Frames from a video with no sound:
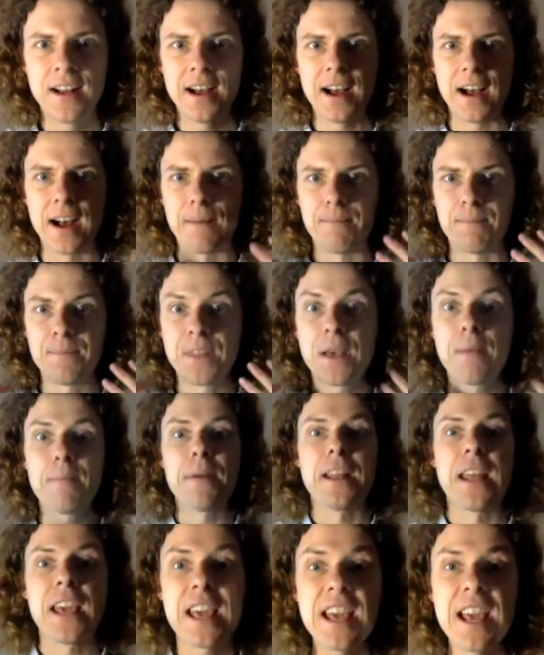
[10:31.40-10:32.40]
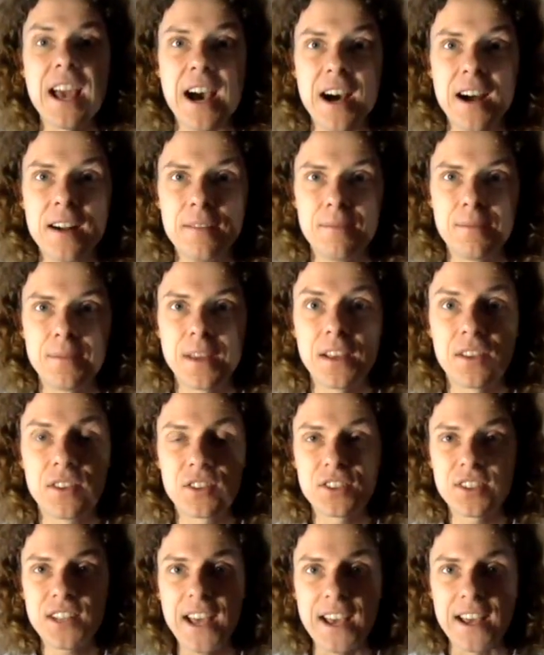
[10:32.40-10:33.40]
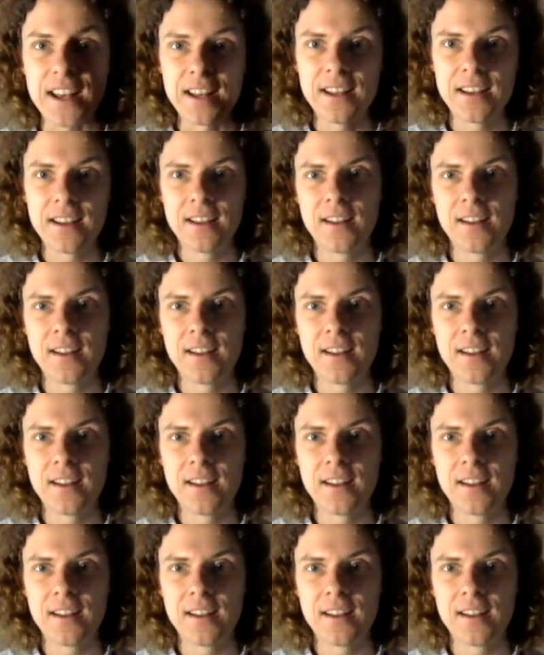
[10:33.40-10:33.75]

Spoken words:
But here, instead,